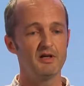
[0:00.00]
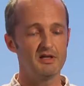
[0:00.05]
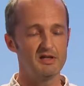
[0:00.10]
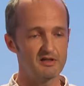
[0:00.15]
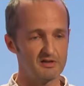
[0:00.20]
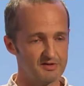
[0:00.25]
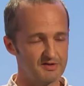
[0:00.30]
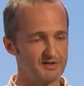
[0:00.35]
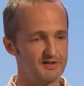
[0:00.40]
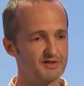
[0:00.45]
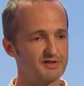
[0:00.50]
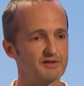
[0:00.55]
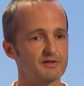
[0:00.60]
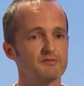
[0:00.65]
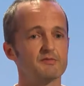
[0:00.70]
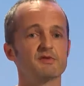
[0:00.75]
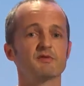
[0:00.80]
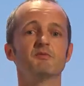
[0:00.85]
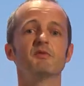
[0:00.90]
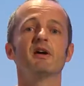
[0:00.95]

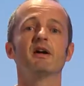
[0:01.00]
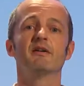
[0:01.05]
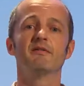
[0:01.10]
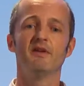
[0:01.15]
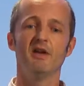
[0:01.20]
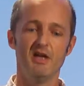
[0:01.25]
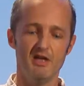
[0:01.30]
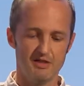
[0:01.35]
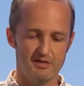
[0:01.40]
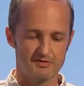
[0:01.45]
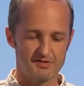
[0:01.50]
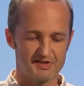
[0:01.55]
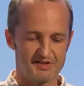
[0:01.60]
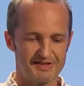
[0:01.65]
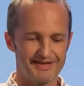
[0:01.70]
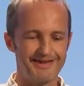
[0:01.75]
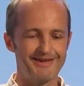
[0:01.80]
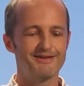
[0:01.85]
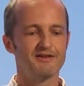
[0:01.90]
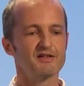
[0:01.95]
ecosystems and we have
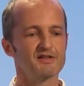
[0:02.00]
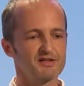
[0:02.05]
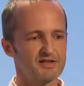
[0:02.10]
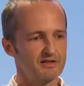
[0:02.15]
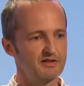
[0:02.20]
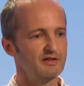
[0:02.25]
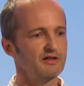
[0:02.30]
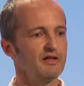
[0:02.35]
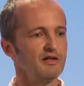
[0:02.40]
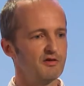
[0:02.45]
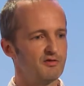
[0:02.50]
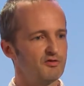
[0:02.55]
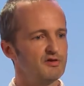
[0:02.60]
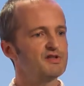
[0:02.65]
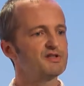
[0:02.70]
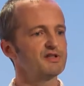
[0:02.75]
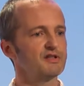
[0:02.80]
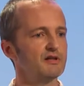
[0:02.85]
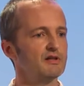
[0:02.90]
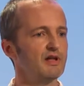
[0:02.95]
scales at
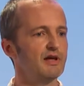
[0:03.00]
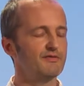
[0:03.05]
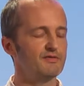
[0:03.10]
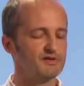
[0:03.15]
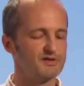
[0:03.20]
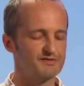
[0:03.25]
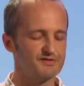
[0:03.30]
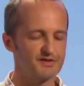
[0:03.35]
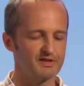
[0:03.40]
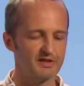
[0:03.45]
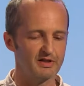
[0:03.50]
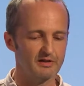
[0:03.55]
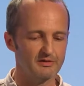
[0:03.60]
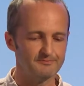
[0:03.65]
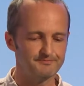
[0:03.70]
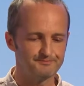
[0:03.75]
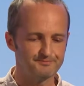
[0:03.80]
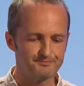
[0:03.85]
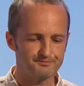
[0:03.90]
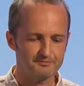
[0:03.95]
increasing levels of
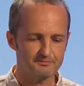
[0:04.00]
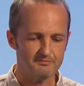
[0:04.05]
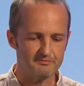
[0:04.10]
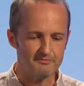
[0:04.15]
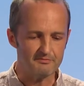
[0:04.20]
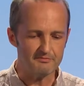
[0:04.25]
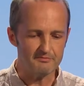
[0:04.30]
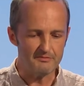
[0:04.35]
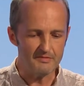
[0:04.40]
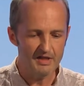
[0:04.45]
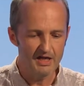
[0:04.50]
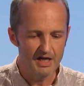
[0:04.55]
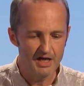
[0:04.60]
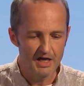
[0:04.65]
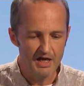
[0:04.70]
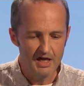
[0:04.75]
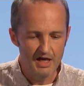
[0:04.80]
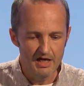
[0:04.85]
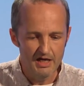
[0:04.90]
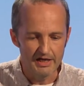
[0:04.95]
scale.
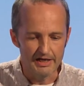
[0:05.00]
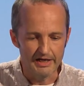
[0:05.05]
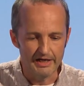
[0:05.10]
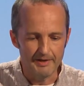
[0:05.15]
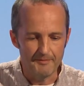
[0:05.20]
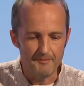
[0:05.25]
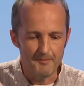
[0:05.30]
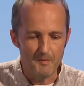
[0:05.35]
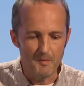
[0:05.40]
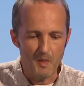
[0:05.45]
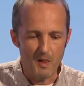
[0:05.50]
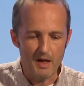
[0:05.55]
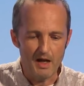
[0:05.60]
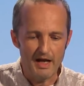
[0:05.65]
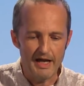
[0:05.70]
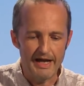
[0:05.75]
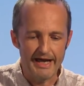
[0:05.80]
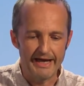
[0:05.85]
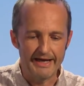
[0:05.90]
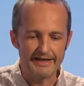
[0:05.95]
Um,
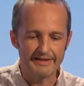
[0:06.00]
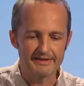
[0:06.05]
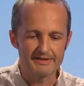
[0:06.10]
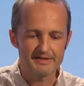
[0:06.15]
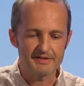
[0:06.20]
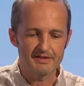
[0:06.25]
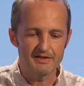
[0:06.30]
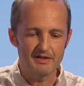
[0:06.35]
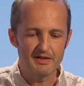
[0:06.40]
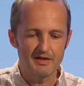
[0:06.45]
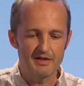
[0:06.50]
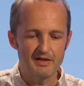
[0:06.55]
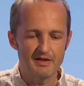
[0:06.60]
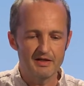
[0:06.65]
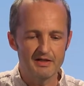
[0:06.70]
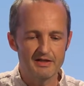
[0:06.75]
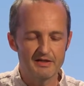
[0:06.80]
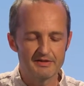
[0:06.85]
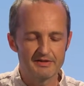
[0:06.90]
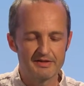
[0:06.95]
and
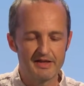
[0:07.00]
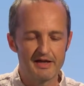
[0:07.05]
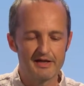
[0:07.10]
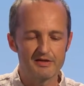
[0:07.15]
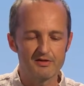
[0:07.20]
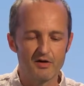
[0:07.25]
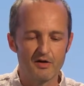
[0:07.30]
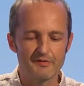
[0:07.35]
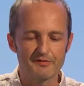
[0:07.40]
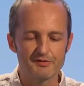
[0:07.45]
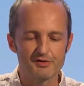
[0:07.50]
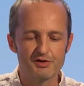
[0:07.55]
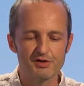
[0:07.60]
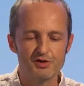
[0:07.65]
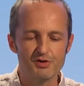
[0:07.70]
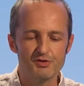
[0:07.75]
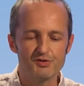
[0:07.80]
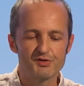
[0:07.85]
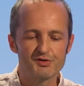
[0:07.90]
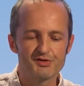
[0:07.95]
they often
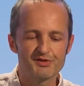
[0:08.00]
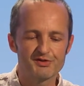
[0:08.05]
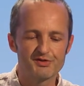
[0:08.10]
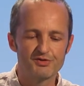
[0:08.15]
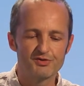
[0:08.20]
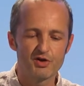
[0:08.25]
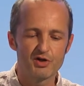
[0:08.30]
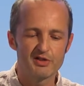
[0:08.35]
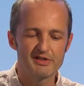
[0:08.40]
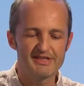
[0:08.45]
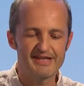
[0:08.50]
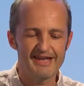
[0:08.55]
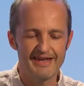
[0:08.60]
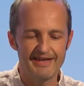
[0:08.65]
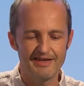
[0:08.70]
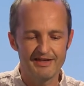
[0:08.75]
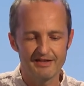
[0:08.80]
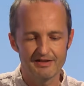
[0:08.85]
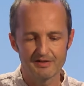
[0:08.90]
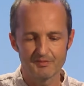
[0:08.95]
used to
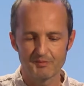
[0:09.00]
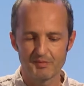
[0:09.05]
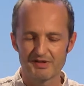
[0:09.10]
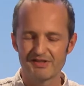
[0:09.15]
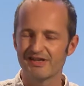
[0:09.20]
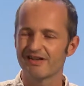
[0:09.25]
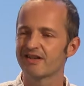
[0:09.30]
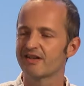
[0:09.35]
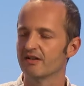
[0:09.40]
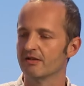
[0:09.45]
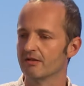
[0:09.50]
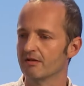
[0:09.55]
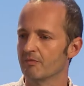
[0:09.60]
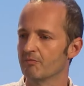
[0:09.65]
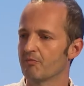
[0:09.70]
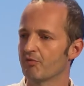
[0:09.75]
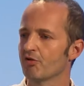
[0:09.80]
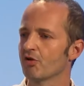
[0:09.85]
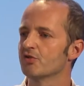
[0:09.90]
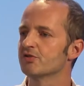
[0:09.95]
contain particular
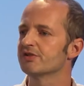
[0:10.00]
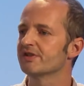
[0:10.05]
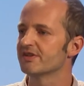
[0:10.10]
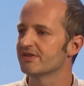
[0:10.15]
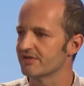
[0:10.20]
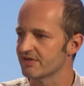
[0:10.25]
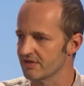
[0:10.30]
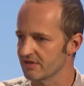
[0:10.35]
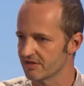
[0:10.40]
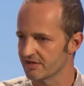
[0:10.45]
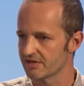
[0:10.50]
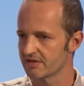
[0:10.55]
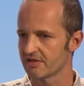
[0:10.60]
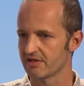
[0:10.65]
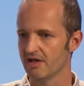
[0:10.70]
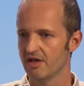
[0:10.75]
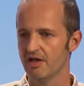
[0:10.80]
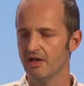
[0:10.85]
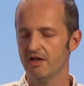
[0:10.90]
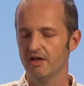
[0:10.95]

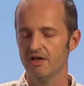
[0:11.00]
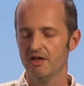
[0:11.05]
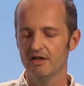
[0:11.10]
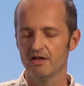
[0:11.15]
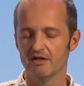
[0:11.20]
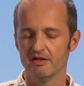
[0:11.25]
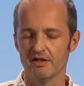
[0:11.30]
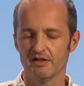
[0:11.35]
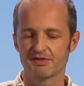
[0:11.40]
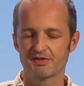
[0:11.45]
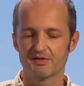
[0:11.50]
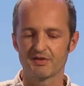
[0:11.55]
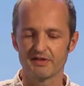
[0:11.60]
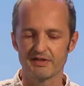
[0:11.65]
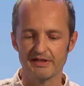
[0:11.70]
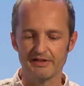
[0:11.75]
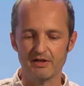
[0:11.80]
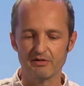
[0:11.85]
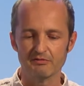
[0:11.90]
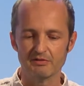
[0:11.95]
processes uh, so that
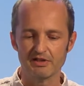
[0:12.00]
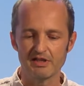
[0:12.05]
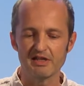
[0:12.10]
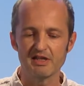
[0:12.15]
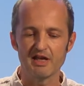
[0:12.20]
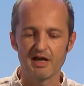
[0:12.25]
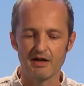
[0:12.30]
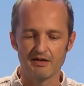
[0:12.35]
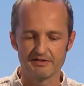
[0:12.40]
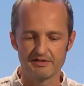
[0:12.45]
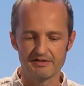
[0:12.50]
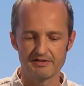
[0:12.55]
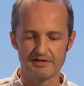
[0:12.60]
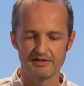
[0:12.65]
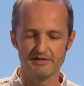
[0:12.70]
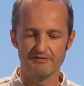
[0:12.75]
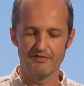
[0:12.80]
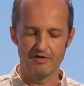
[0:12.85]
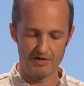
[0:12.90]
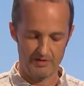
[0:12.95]
they don't leak out into
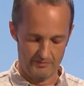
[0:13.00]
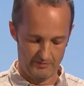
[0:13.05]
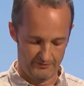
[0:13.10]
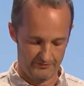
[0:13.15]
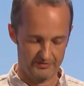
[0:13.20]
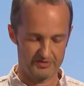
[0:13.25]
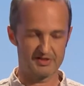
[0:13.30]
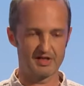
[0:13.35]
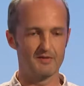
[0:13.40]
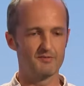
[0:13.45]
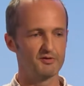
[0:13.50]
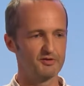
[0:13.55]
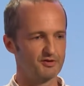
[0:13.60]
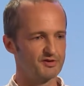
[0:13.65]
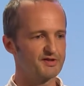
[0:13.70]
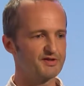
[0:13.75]
the environment. For example, your